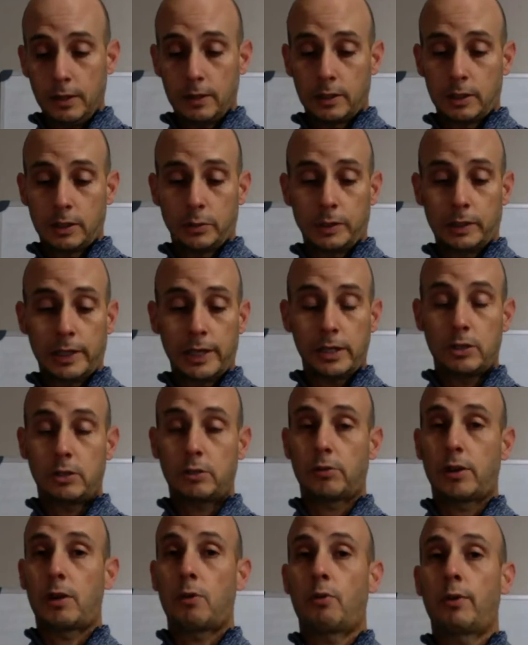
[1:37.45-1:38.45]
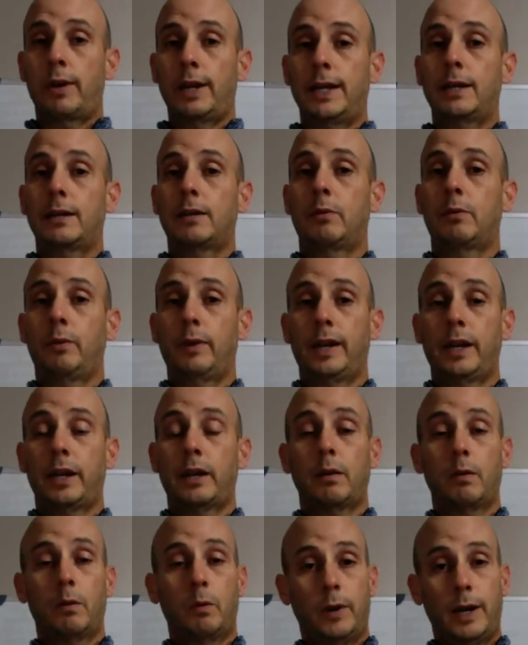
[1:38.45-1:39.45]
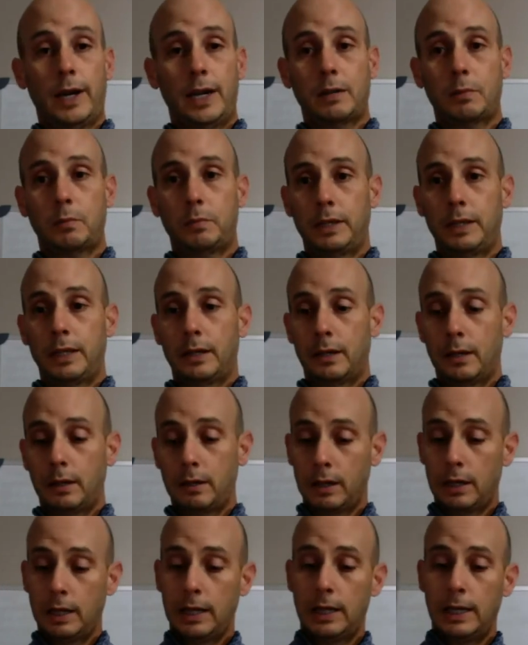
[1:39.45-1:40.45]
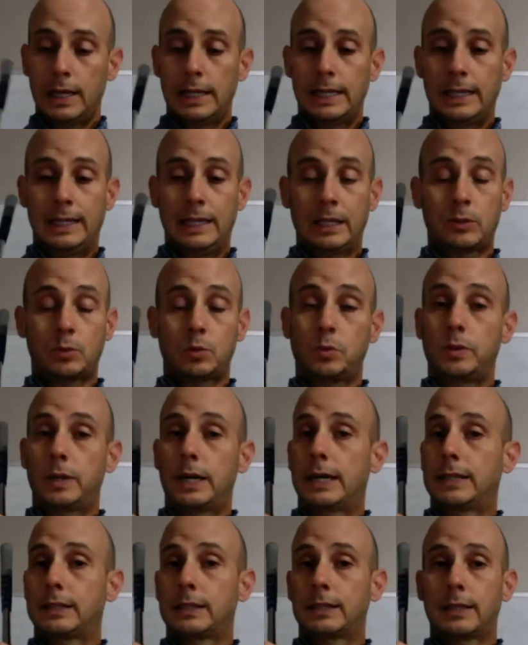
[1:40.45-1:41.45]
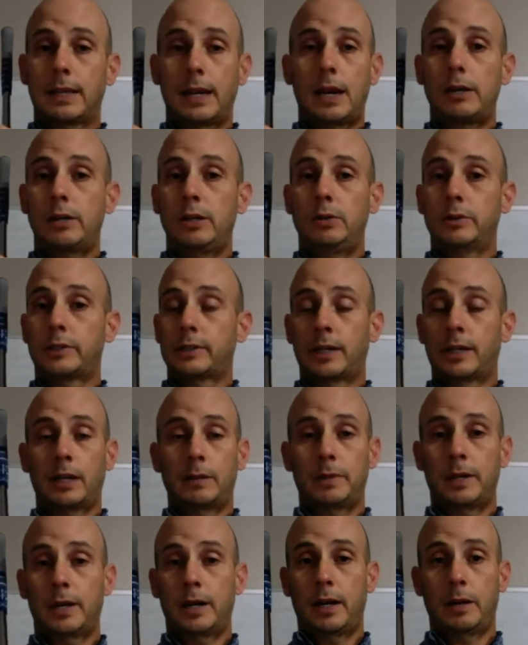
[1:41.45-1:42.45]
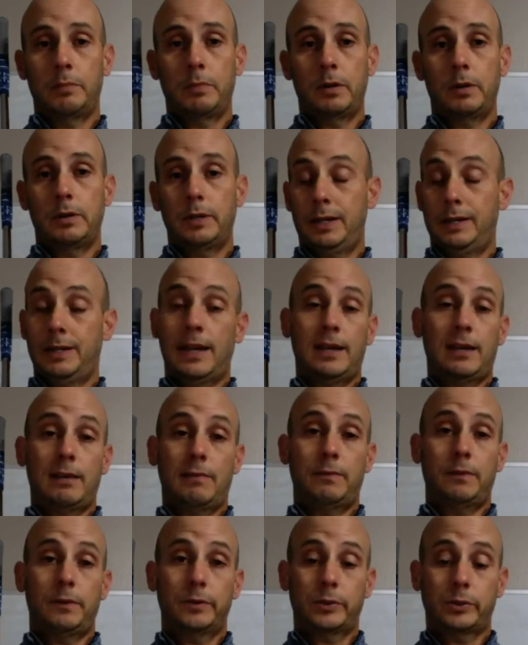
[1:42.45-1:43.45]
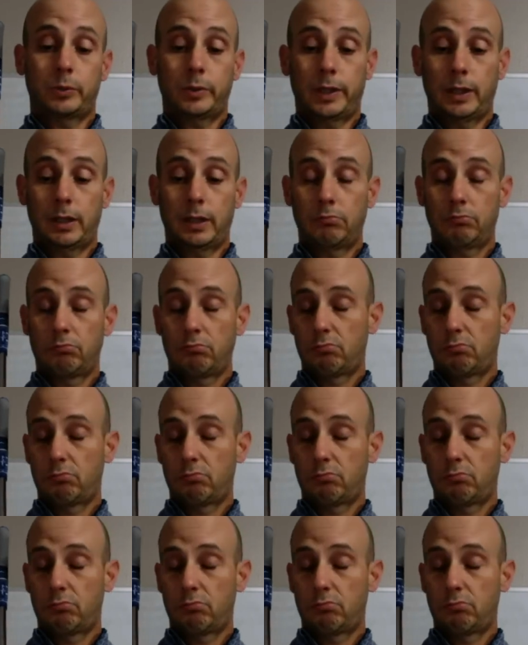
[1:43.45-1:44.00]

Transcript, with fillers: So unless you're a rank, rank, rank beginner, this will not scare you to set up behind a ball and take a full swing